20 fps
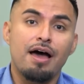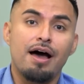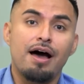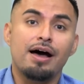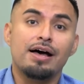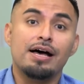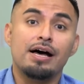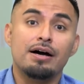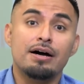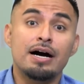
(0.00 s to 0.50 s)

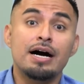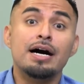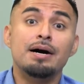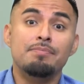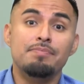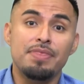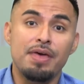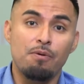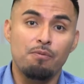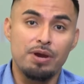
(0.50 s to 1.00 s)

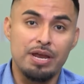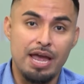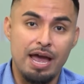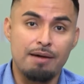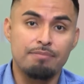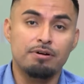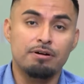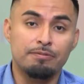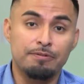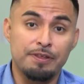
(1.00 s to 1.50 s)
hub that we
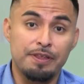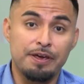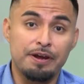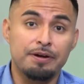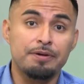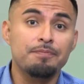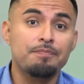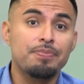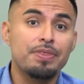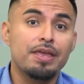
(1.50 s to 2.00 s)
have over
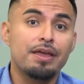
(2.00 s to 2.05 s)
there.